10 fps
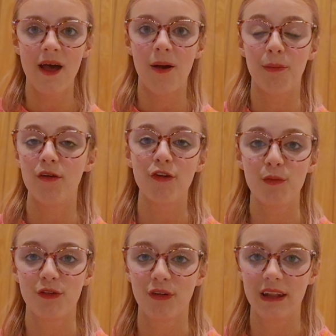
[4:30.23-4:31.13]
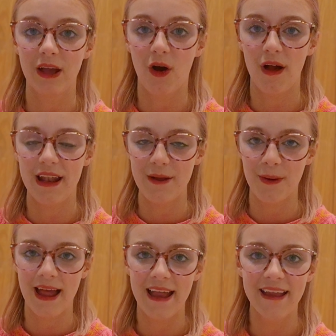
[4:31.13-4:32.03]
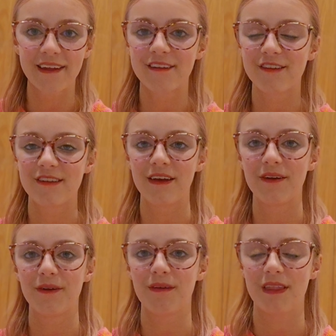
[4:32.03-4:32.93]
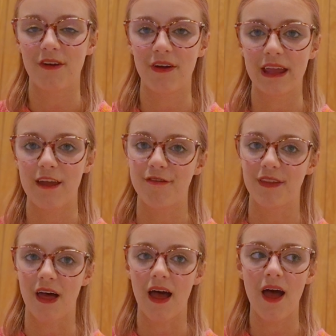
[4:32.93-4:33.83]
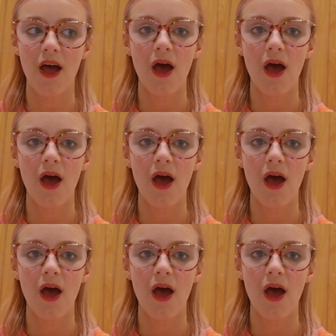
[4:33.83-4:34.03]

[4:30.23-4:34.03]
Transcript: My room is really hot anyway, so they're okay for that,